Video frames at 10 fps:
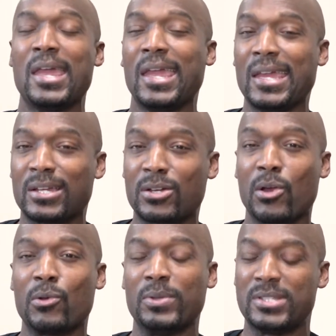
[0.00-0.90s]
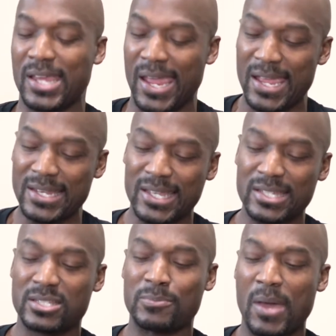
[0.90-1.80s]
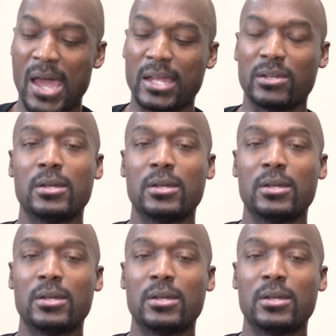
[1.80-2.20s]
encourage, and inspire